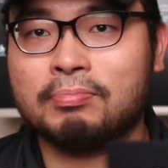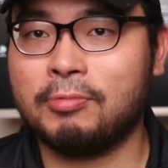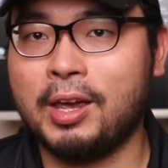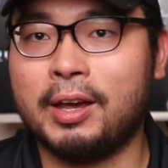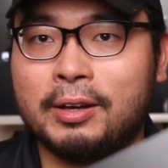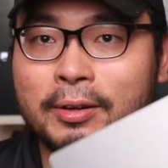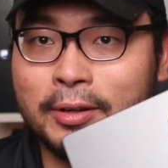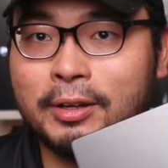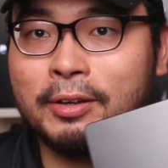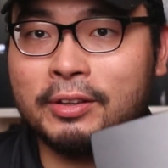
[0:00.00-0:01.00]
yeah,
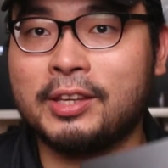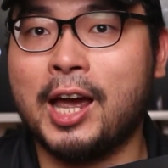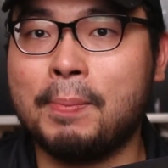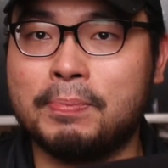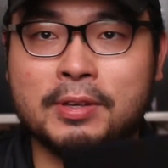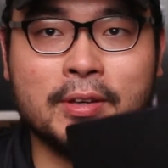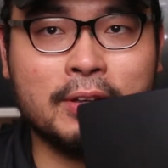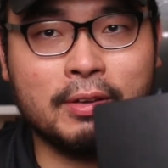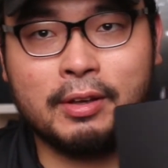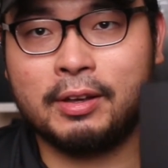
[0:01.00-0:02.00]
good times.
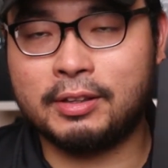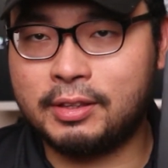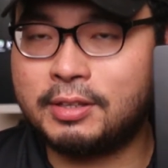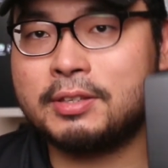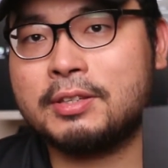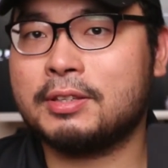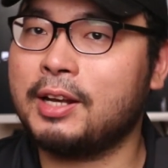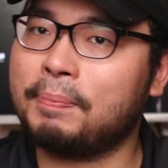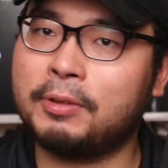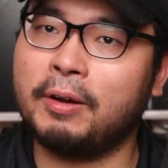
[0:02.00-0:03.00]
This
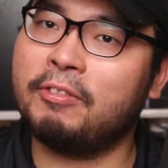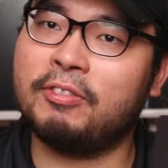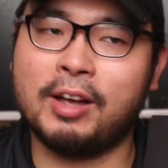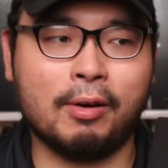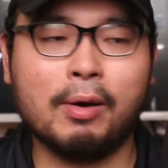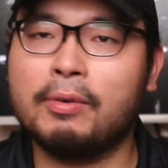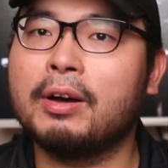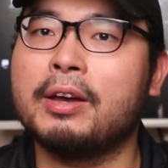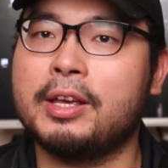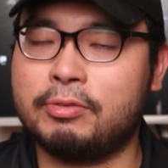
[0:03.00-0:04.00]
laptop,
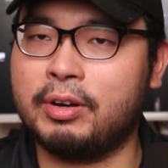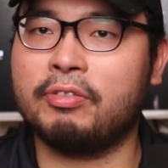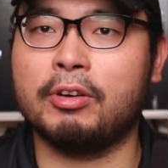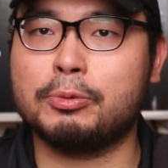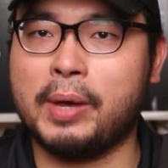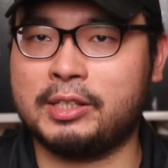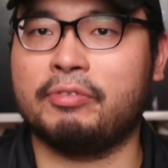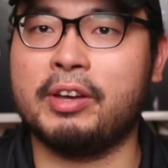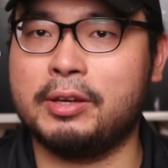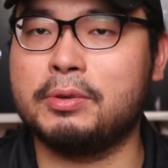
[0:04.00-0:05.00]
however, it's really for
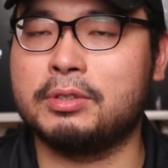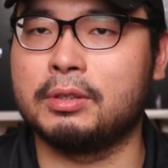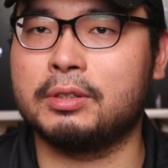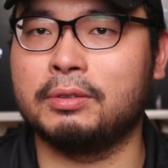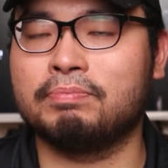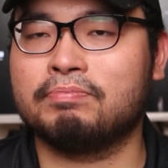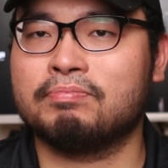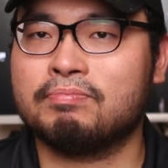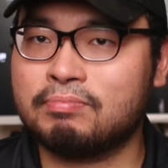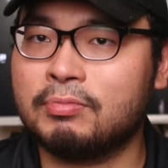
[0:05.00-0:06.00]
specific users. So
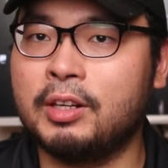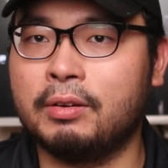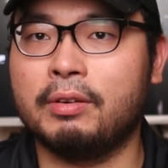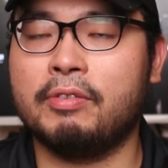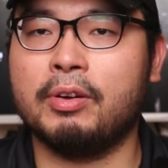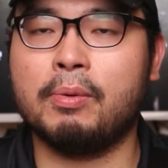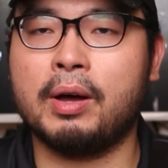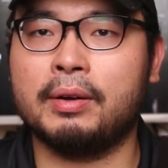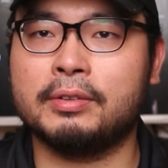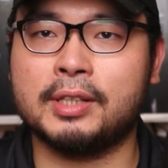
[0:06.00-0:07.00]
if you
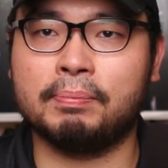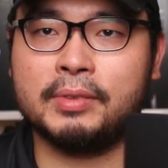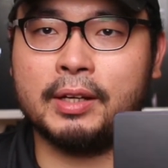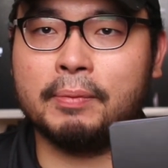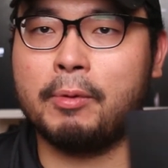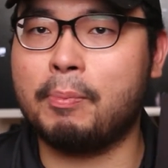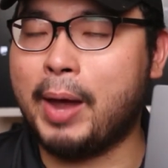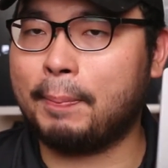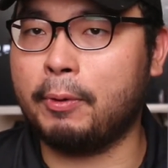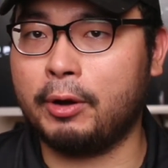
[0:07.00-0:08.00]
want something more
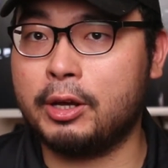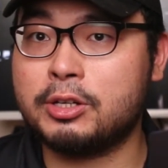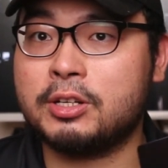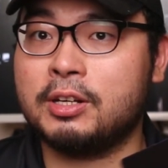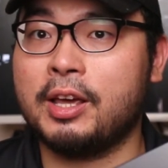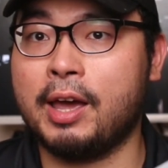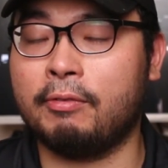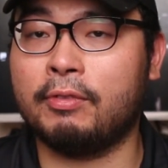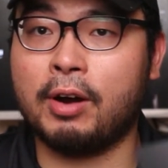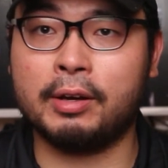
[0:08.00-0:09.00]
MacBook-ish
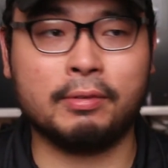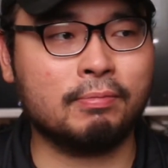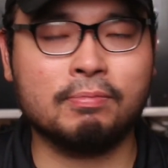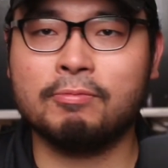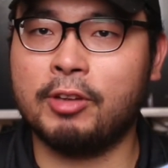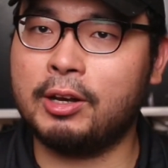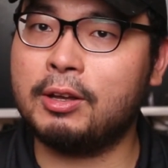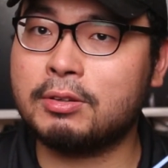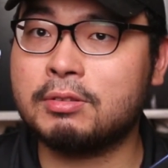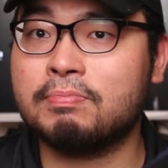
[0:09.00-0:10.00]
and run
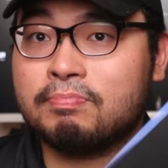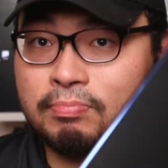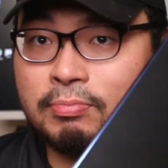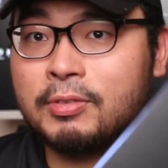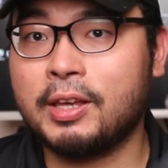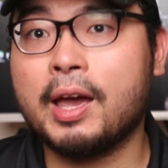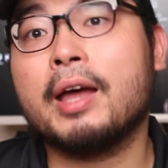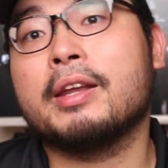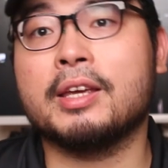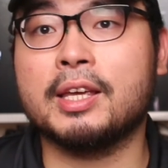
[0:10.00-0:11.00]
Windows,
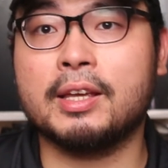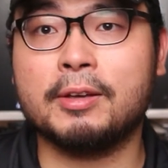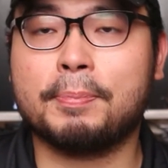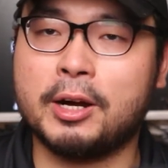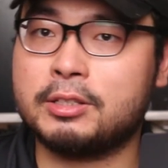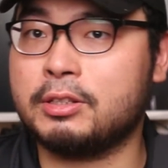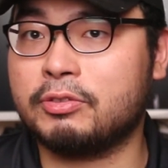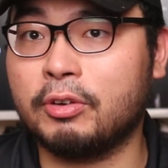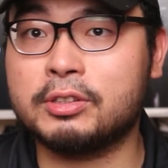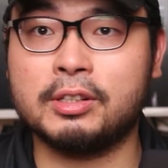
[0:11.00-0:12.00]
yeah, the Prestige
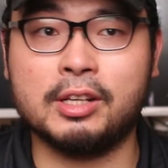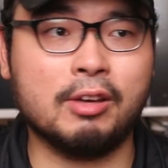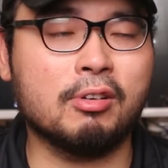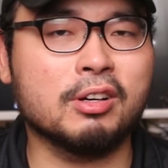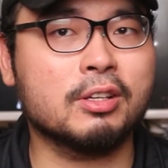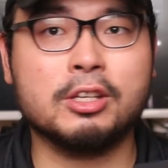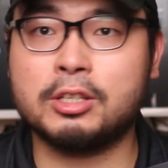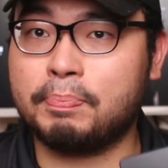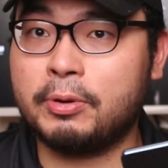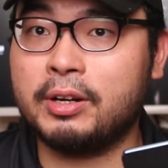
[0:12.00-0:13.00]
14 EVO
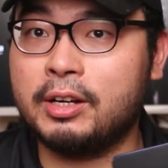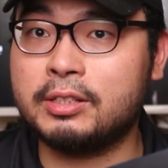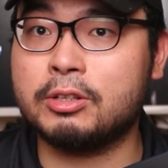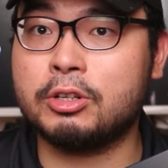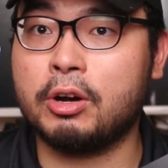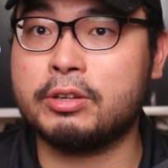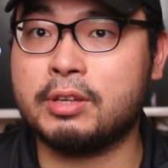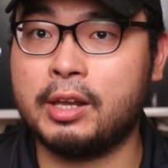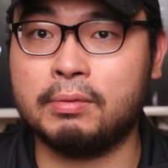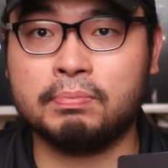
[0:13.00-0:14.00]
is a pretty decent choice,
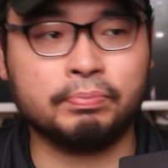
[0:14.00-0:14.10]
and